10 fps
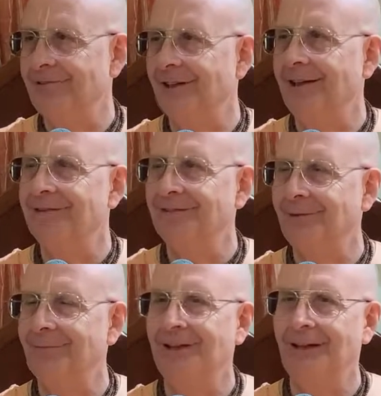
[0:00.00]
I
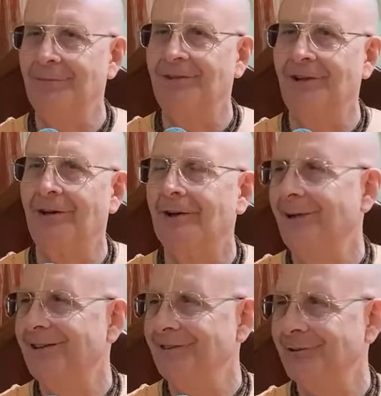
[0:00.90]
sometimes talk
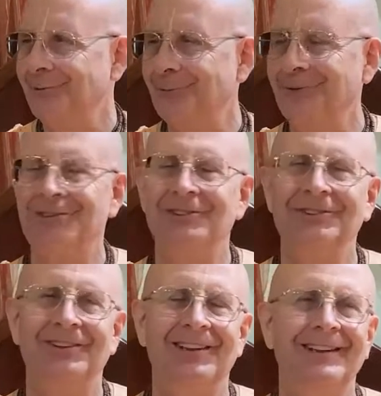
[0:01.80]
about too, which
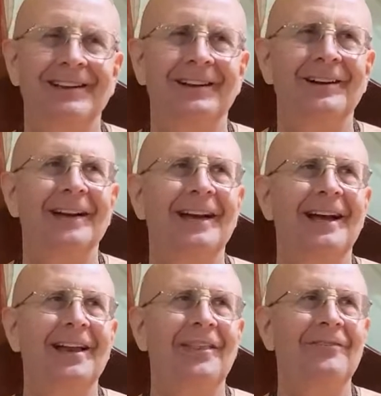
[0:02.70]
is
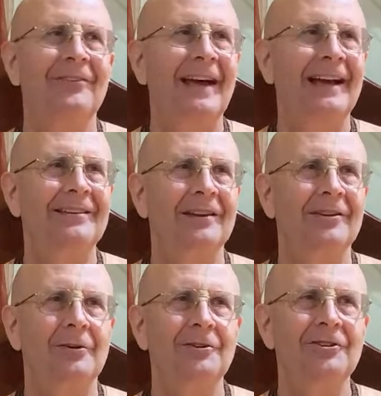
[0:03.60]
the fact
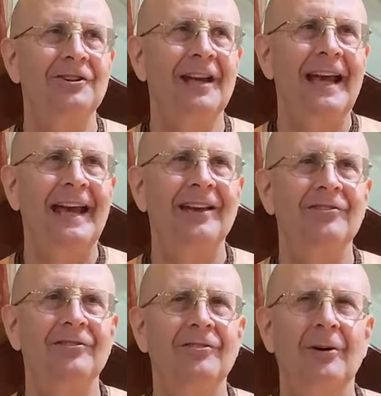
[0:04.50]
that Krishna has
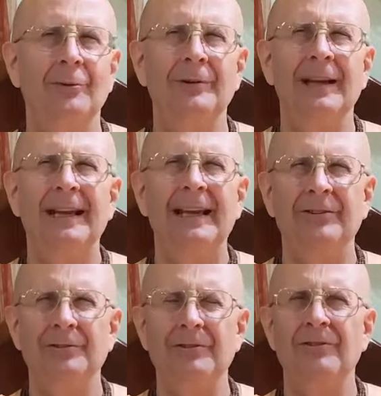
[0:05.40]
his own
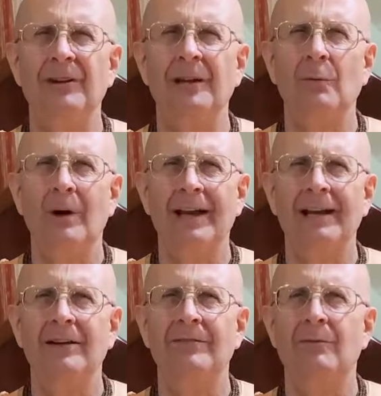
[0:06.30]
interesting
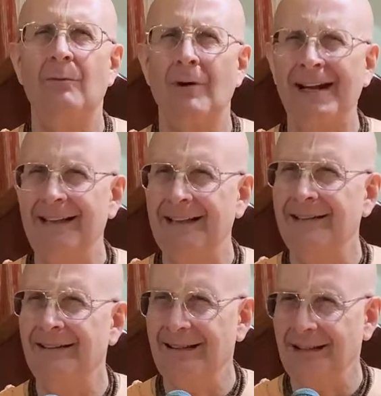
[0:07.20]
way of
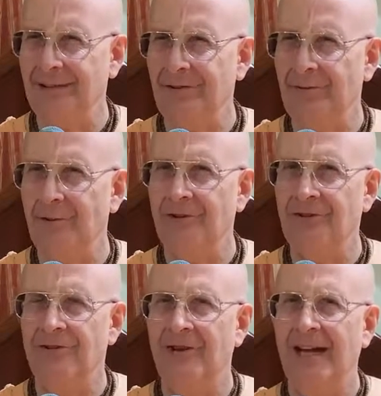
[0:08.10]
writing things which